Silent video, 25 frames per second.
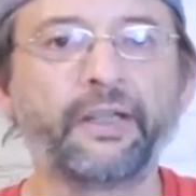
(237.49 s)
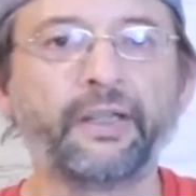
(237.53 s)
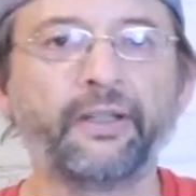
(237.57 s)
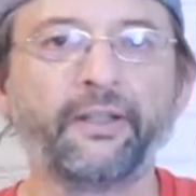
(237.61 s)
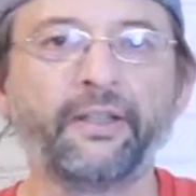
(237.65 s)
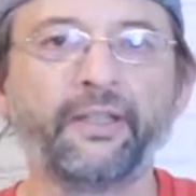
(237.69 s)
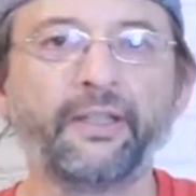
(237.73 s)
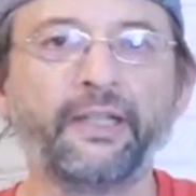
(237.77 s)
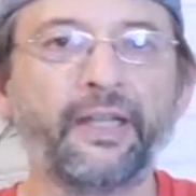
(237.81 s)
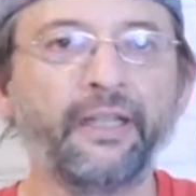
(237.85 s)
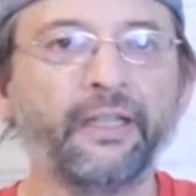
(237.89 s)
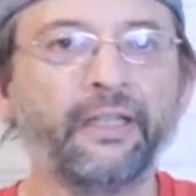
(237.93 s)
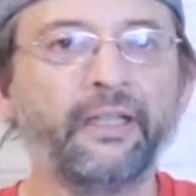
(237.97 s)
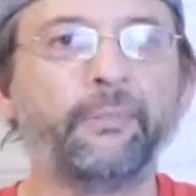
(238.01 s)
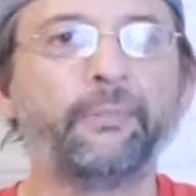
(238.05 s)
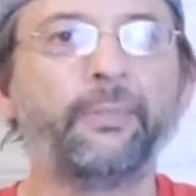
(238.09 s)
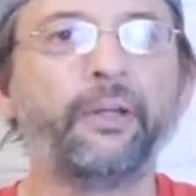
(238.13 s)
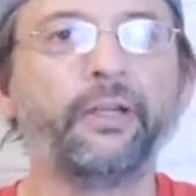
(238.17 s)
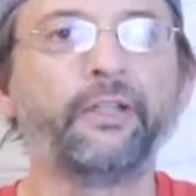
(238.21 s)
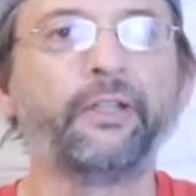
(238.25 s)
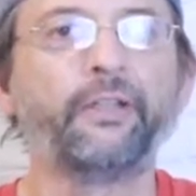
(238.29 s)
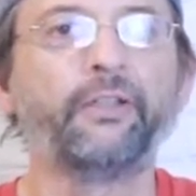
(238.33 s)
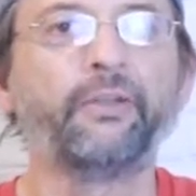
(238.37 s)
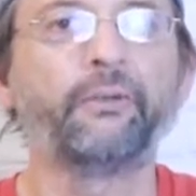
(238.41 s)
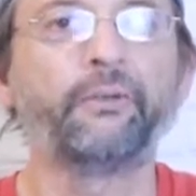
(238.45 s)
and then
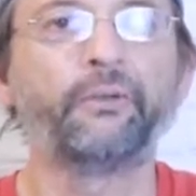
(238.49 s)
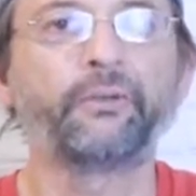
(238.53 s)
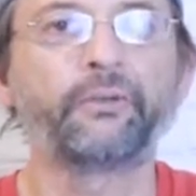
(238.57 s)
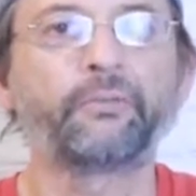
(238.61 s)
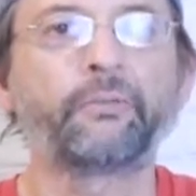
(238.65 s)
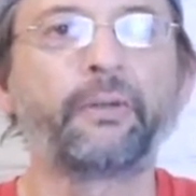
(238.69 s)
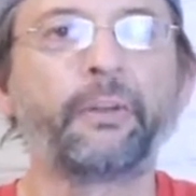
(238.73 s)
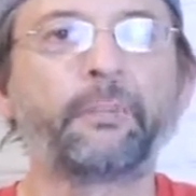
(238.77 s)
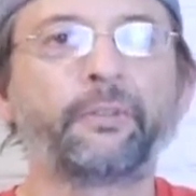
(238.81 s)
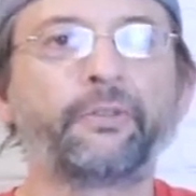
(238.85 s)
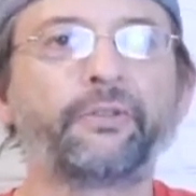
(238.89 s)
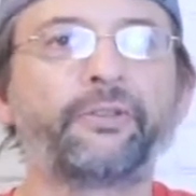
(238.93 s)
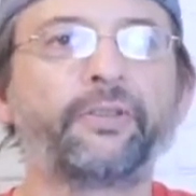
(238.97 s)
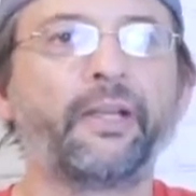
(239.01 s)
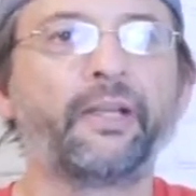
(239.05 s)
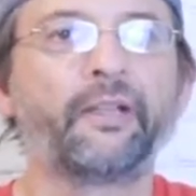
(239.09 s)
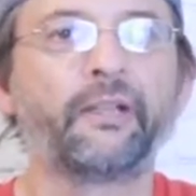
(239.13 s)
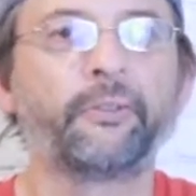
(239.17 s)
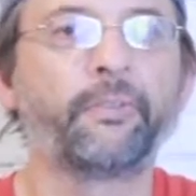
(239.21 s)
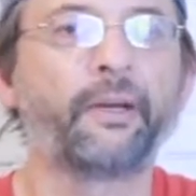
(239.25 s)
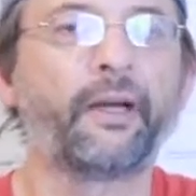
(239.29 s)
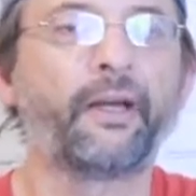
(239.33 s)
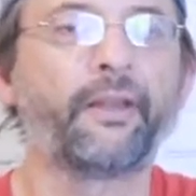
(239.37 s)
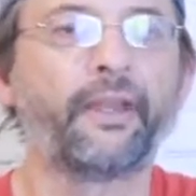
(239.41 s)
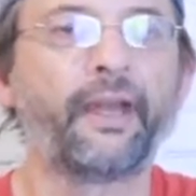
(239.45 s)
anybody who is
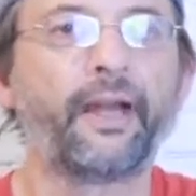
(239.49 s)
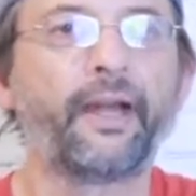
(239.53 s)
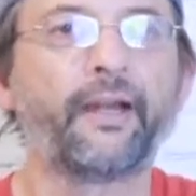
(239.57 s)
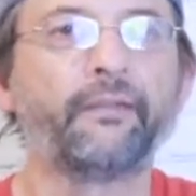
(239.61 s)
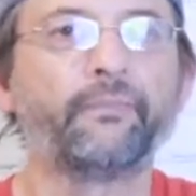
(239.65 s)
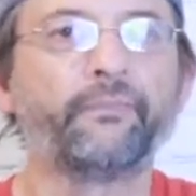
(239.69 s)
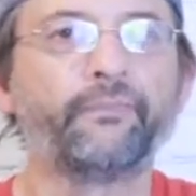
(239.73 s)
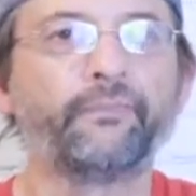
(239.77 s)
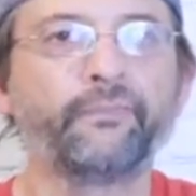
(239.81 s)
represented by that